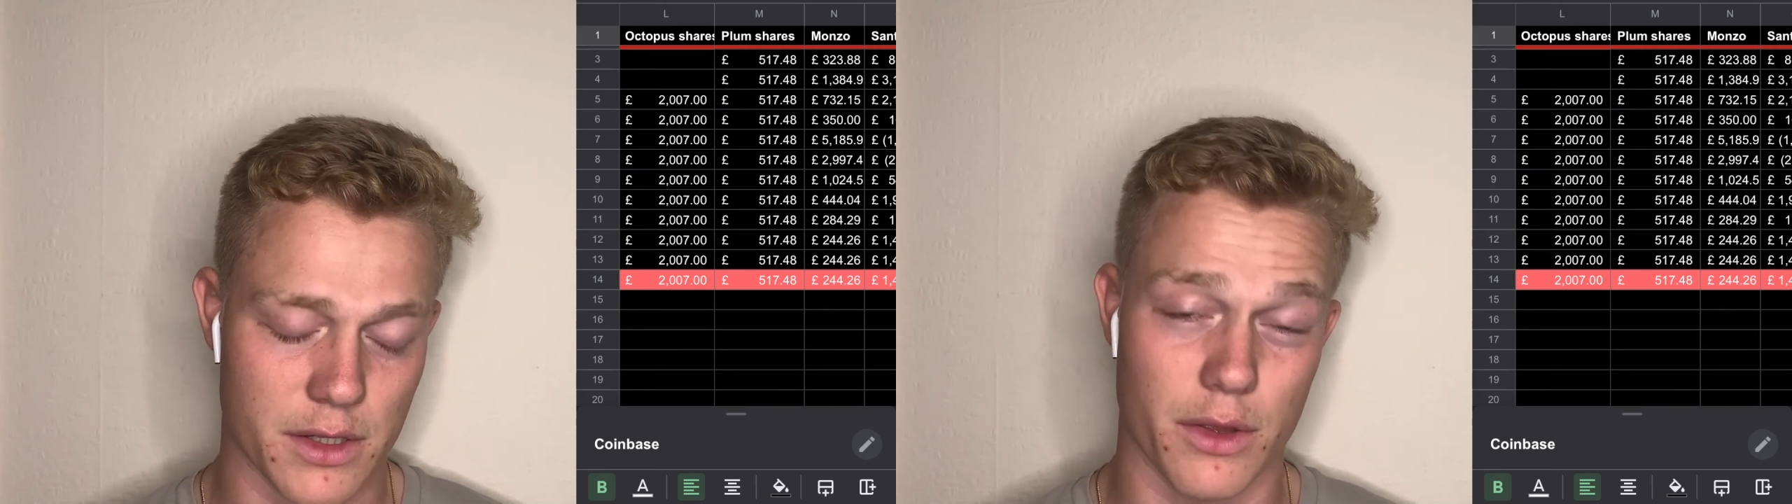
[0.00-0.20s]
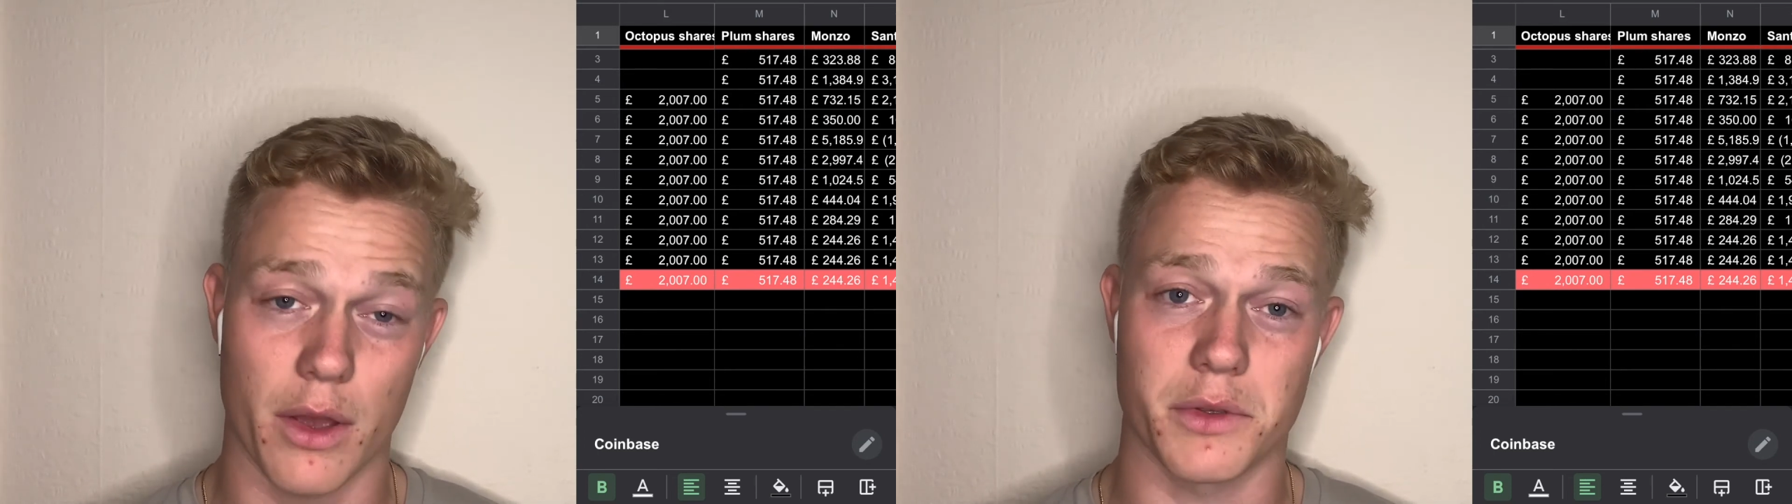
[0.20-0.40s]

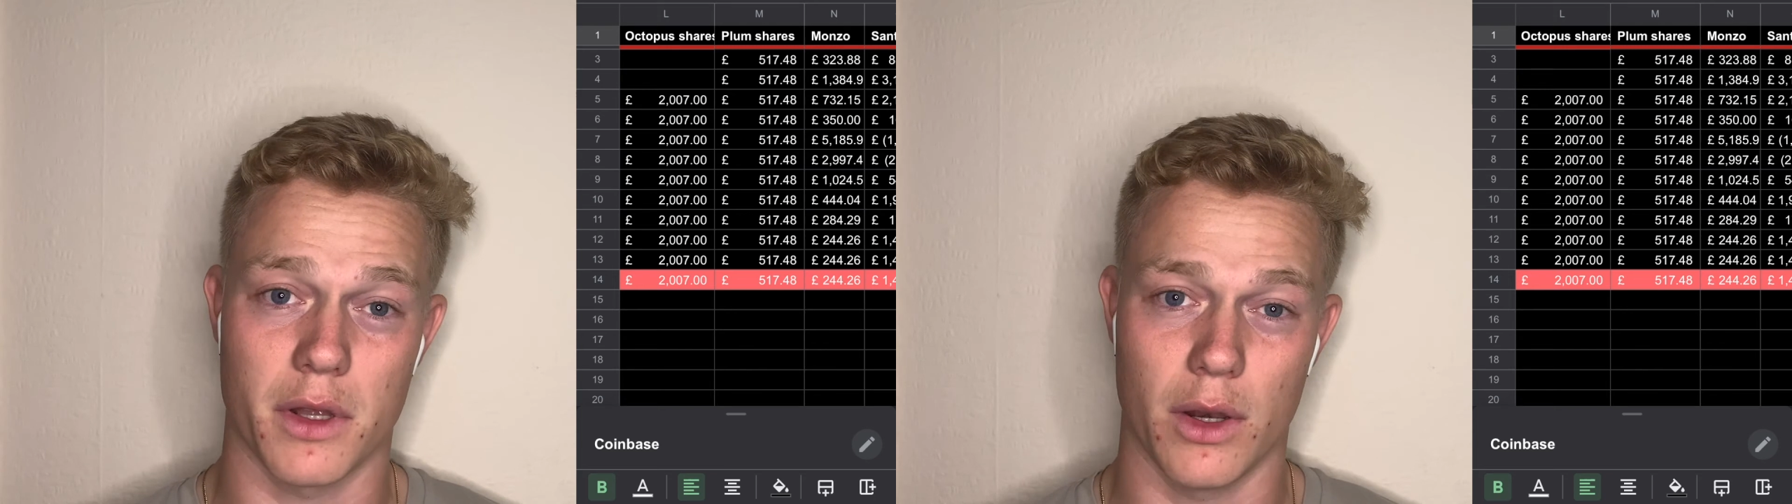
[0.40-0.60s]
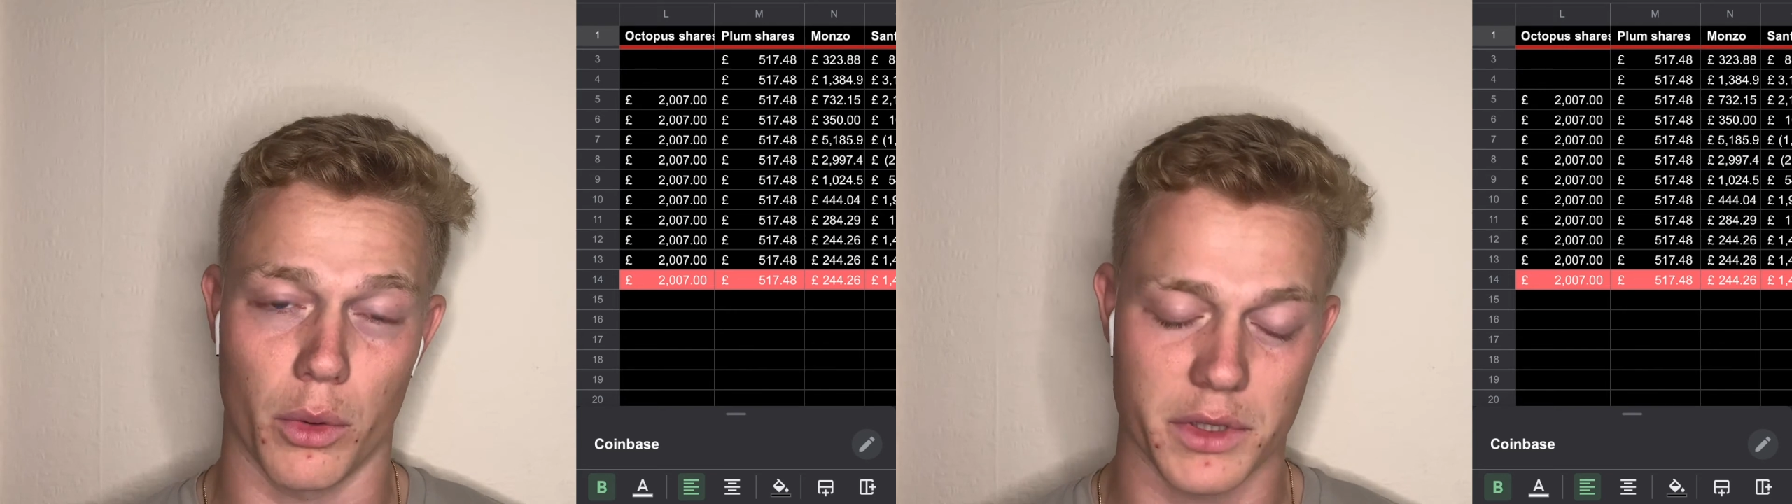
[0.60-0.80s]
So those are
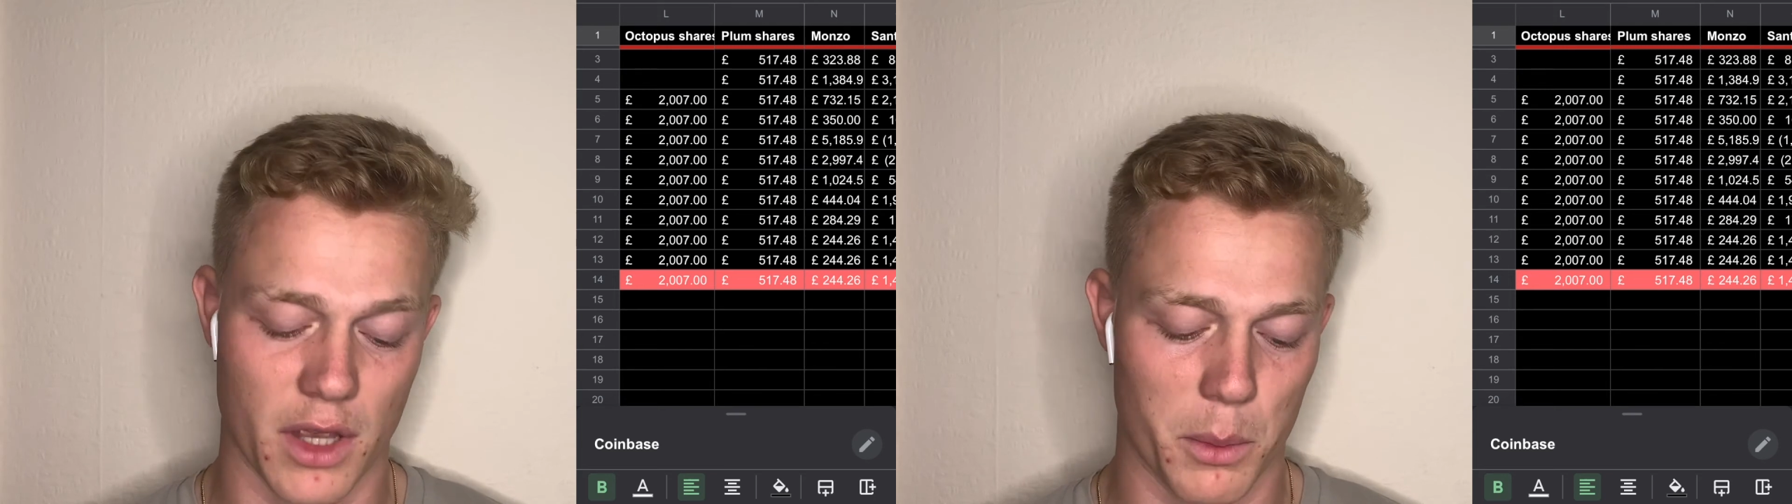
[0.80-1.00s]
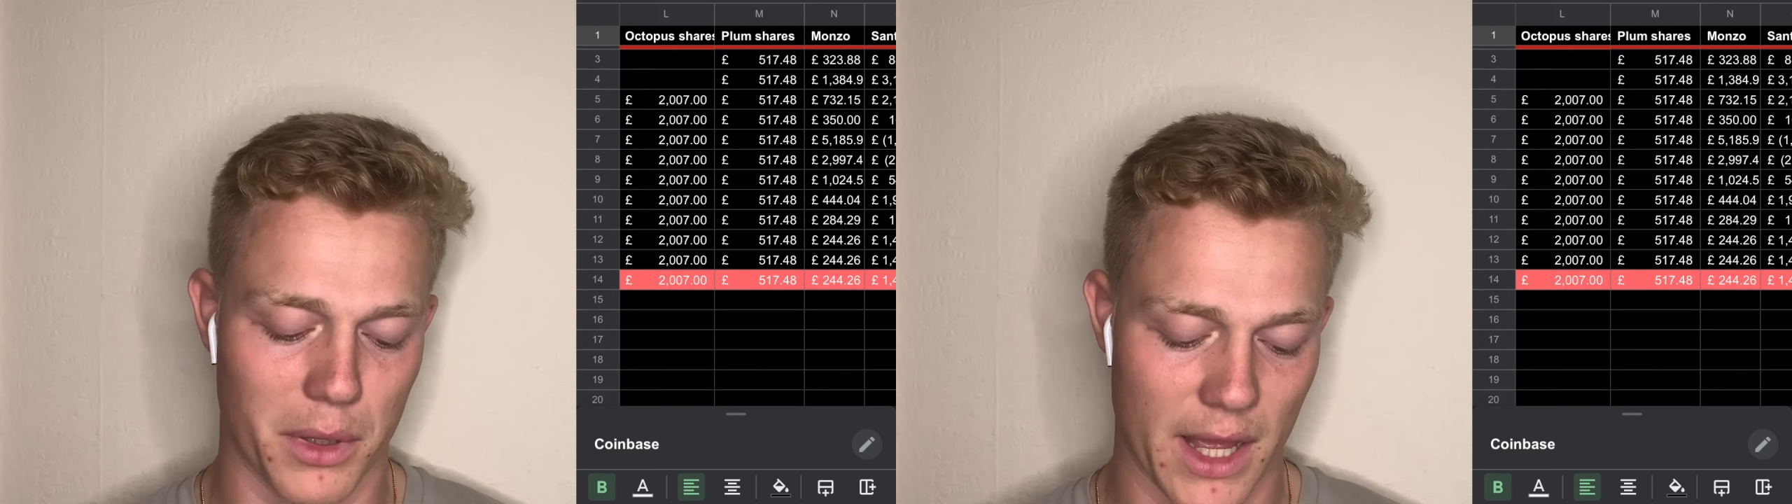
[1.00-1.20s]

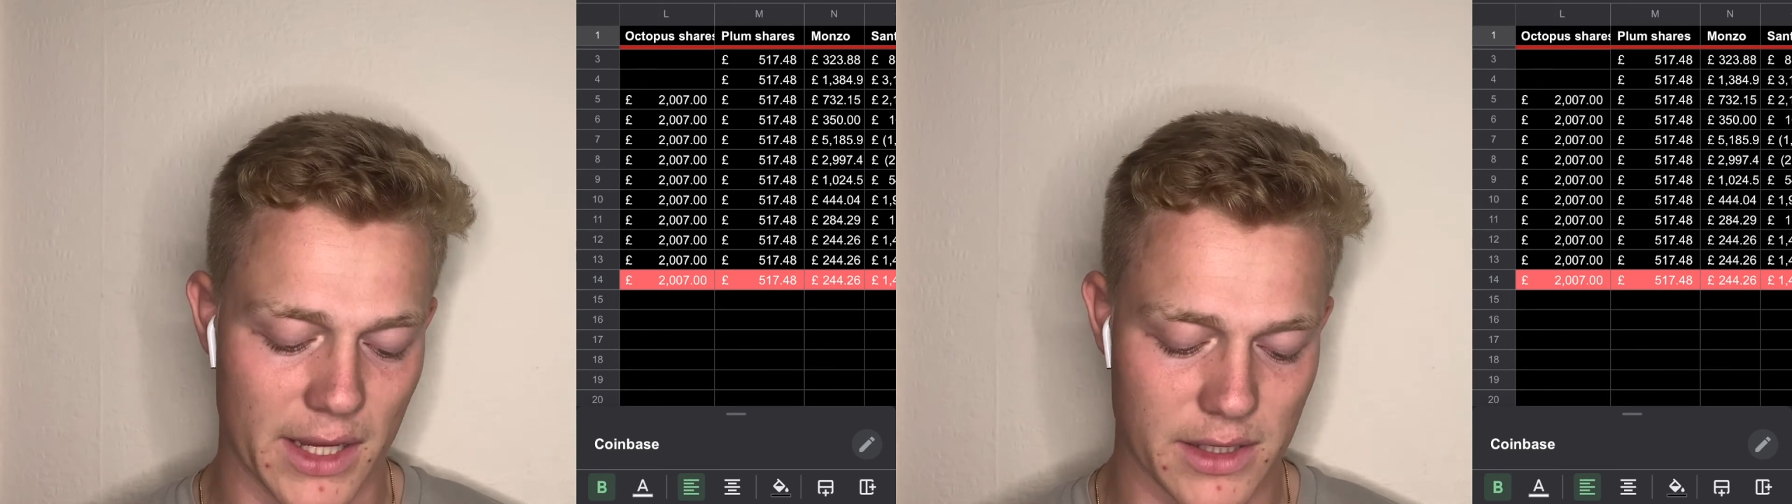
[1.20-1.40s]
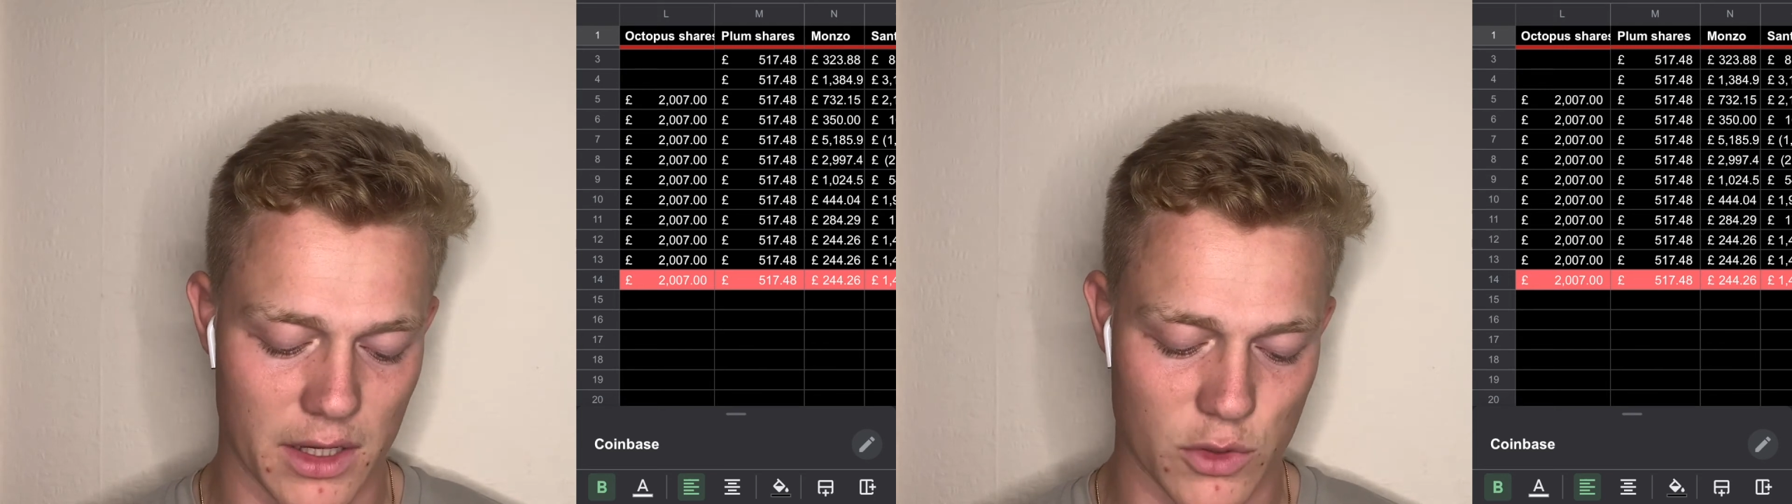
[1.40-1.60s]
long-term
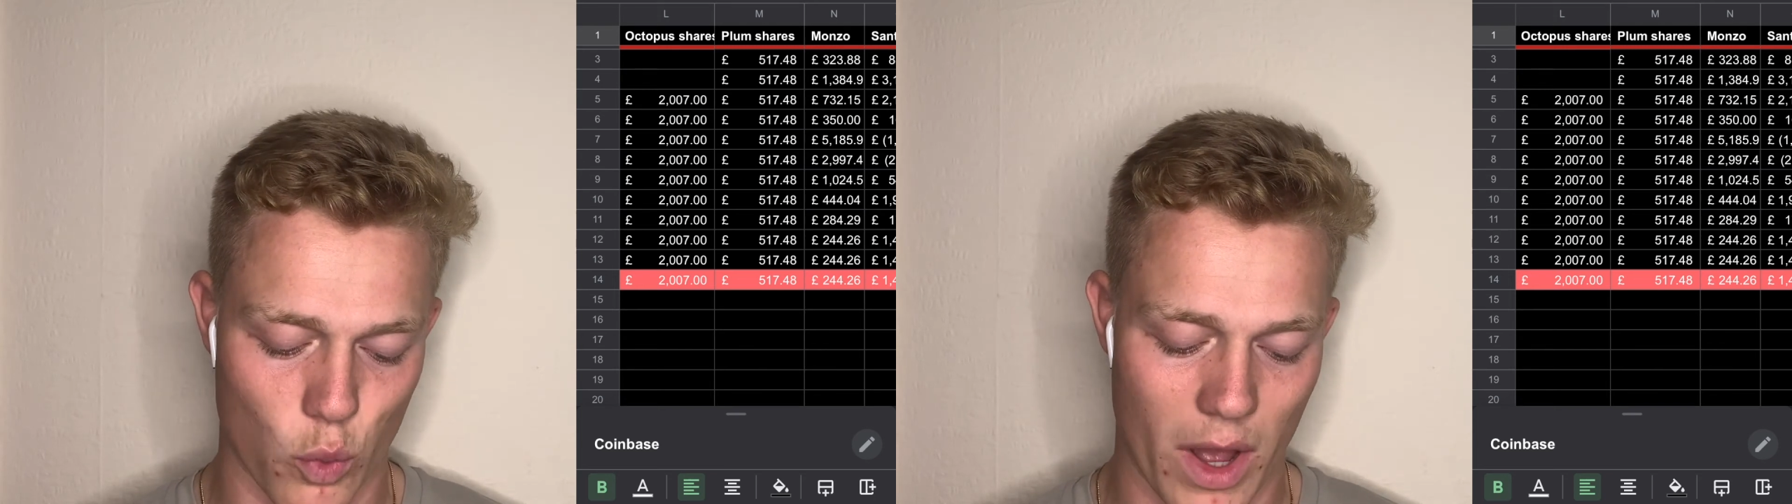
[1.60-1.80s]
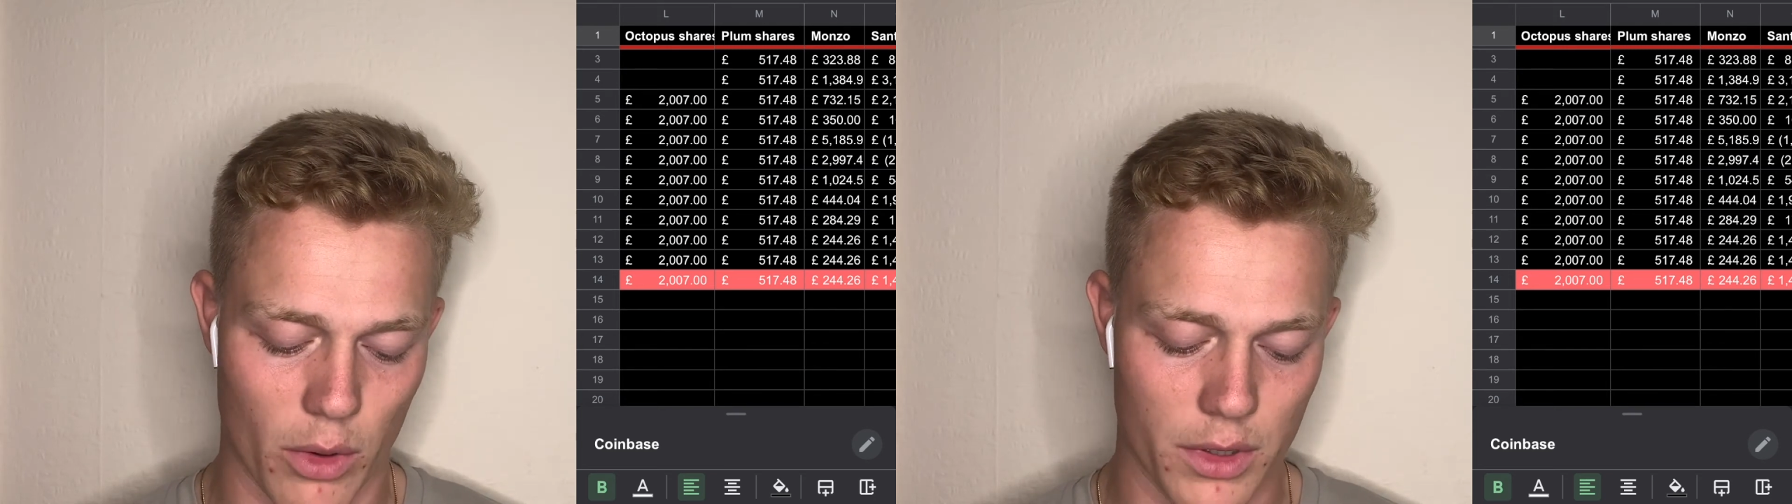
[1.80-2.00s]
plays as
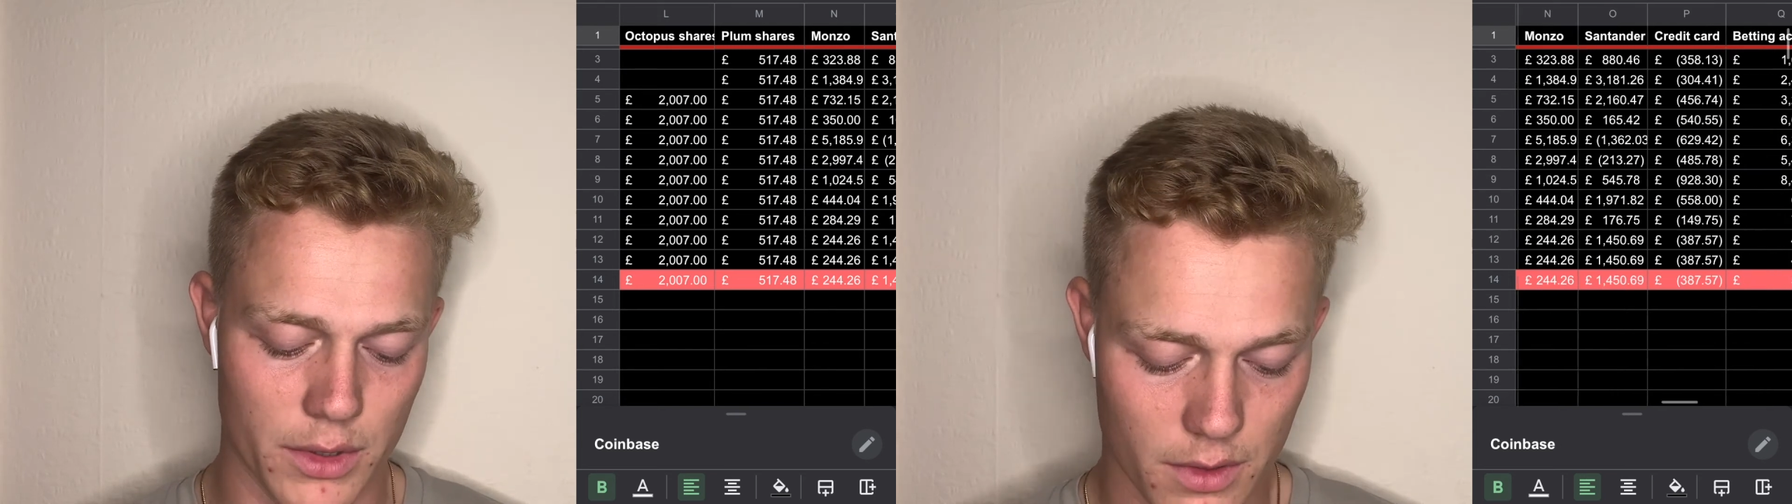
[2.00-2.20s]
well.